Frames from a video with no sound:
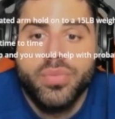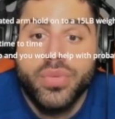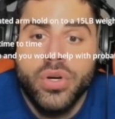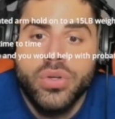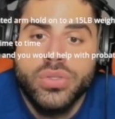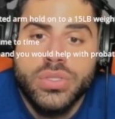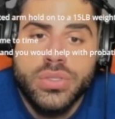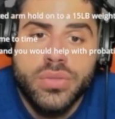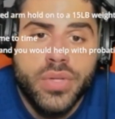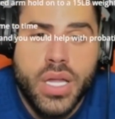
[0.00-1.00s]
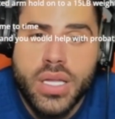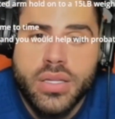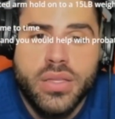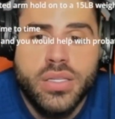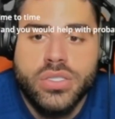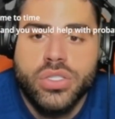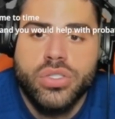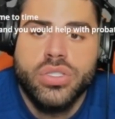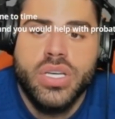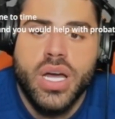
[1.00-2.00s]
pros. I like, these are
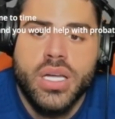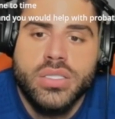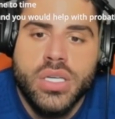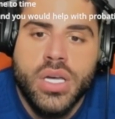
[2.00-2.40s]
good guys.